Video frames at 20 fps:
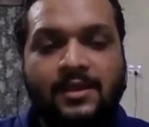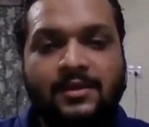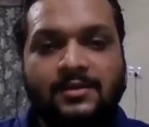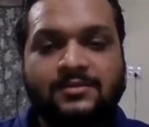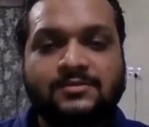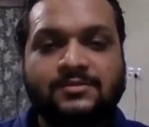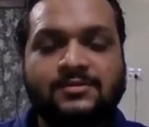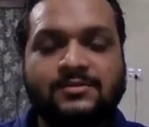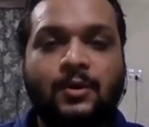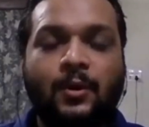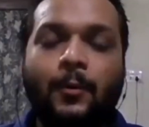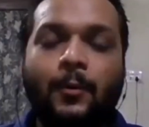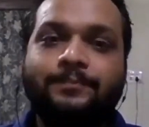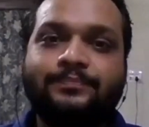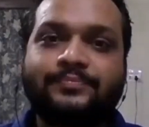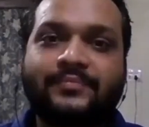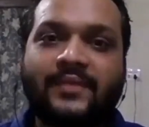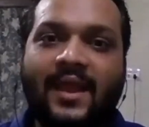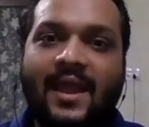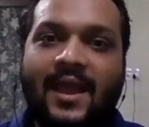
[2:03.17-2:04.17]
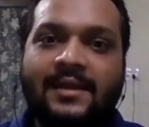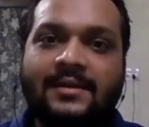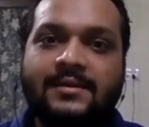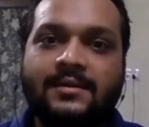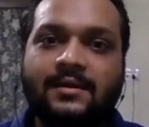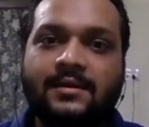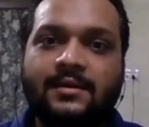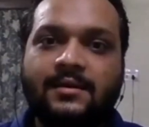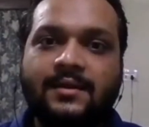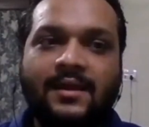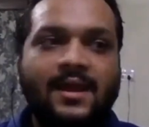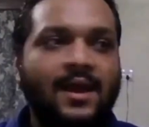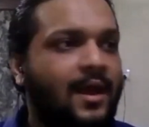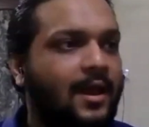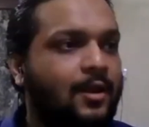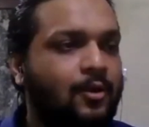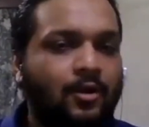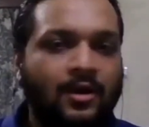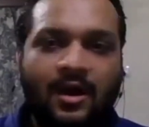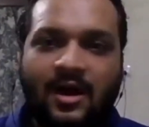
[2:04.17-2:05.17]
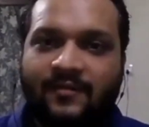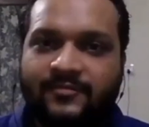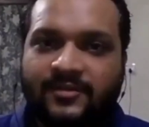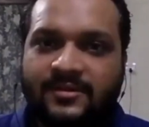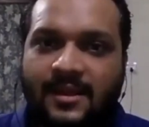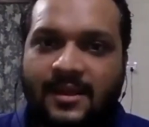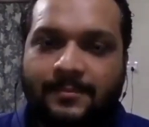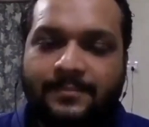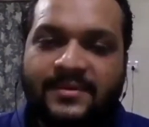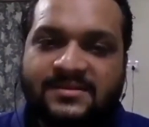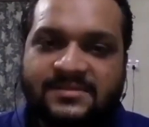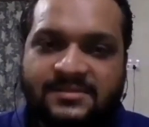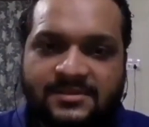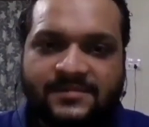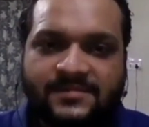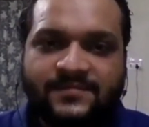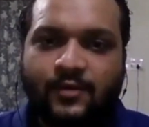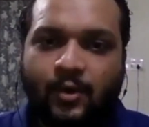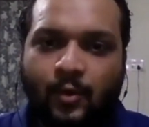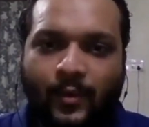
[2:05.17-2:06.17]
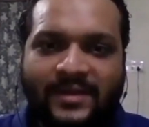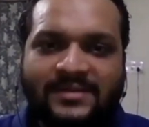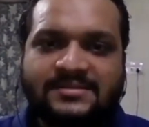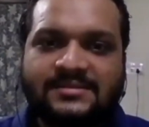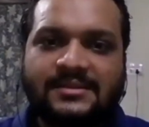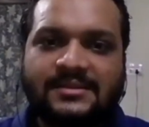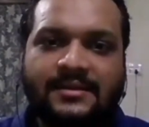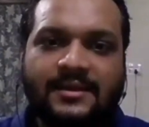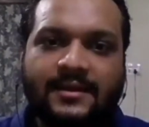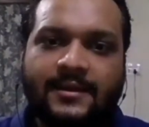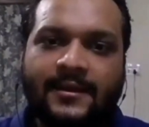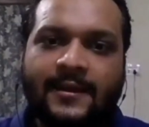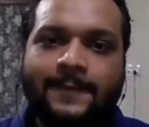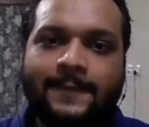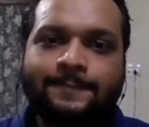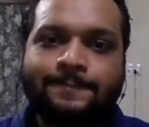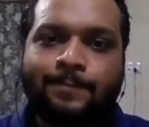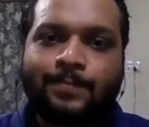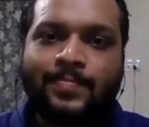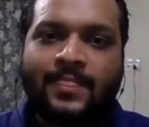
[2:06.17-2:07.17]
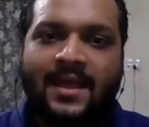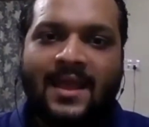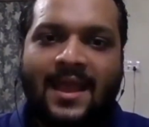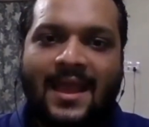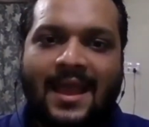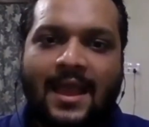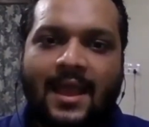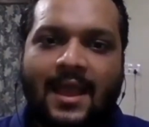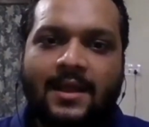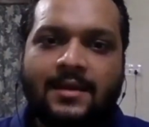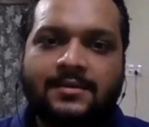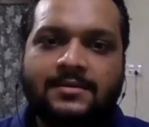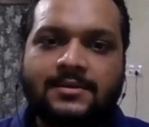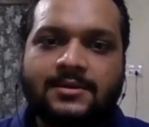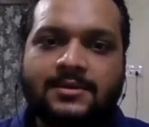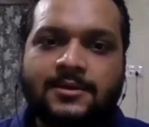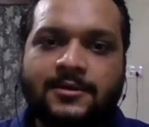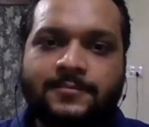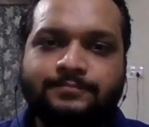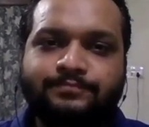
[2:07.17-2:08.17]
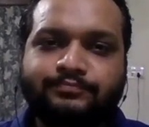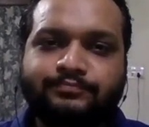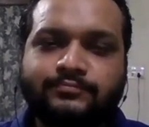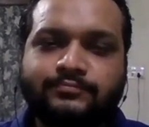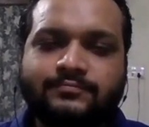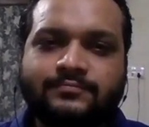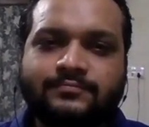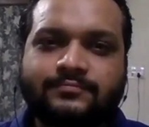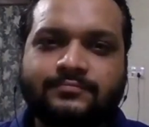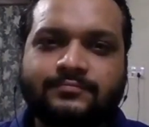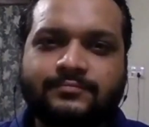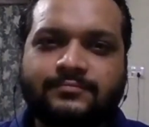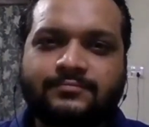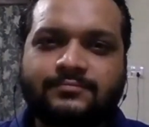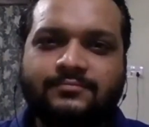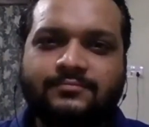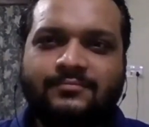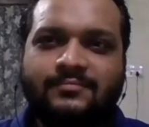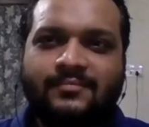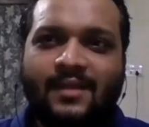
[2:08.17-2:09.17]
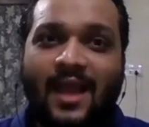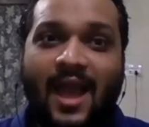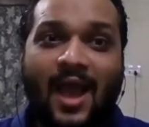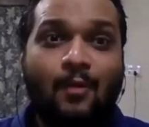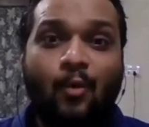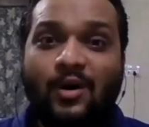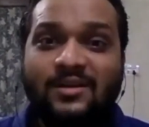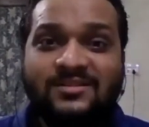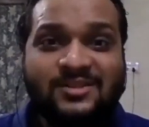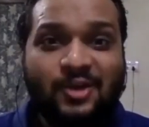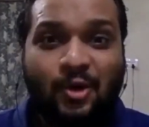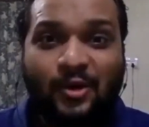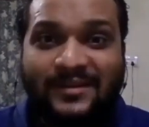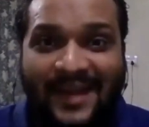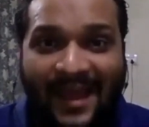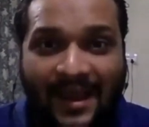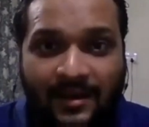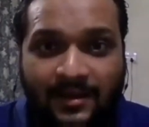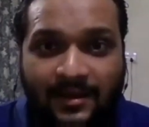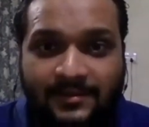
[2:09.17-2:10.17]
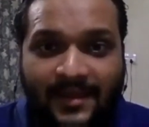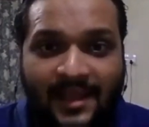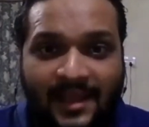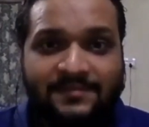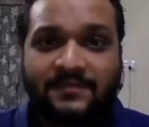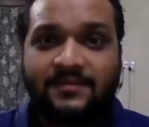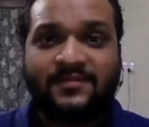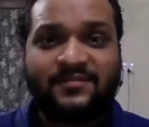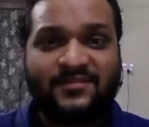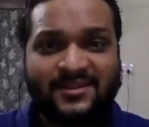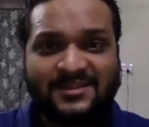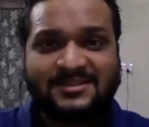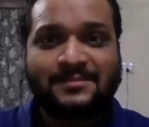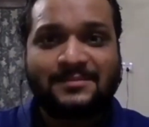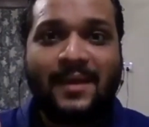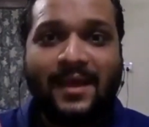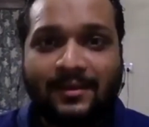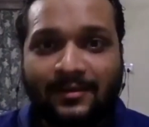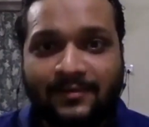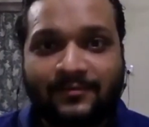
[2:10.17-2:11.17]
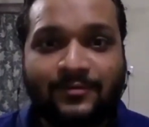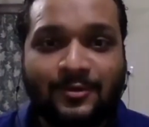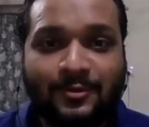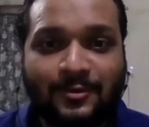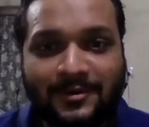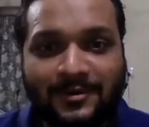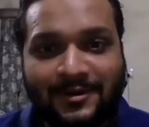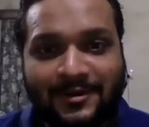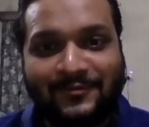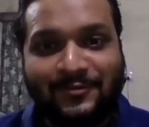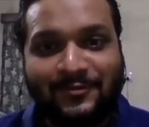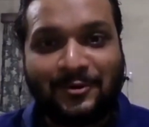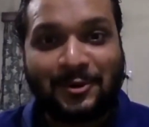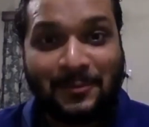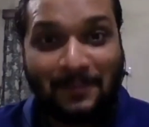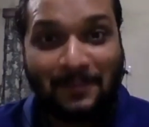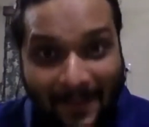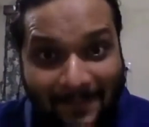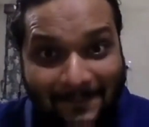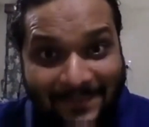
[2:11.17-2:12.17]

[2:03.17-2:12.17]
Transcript: So, and I look after their business for Western India. And I was the hotelier. That's where we first met, if you remember.